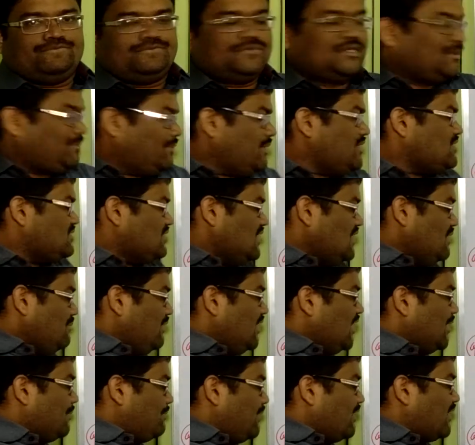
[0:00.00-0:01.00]
That means
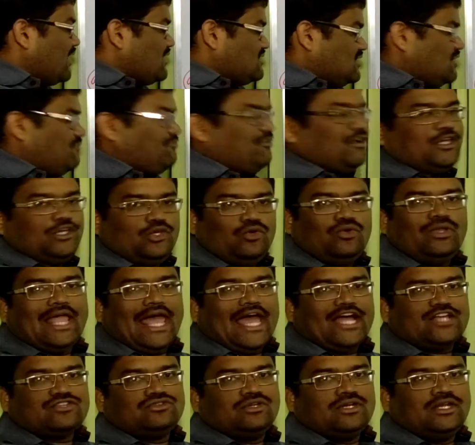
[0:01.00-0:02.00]
immediate precursor for urea
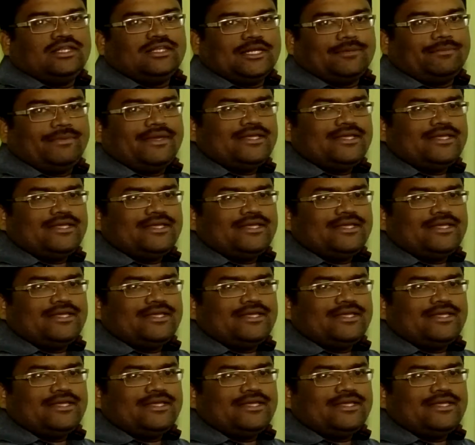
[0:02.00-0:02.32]
actually. That